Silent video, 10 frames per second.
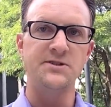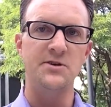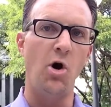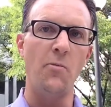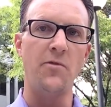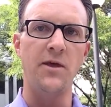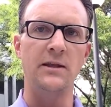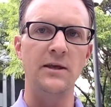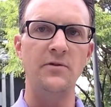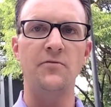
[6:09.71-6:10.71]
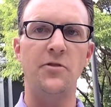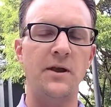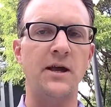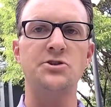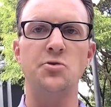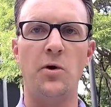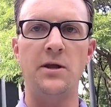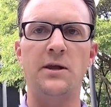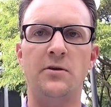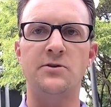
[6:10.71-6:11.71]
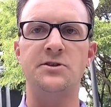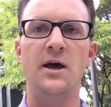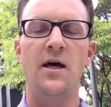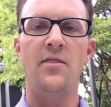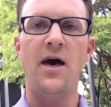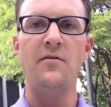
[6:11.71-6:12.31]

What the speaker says: this is the home that they live in for the next 20 years,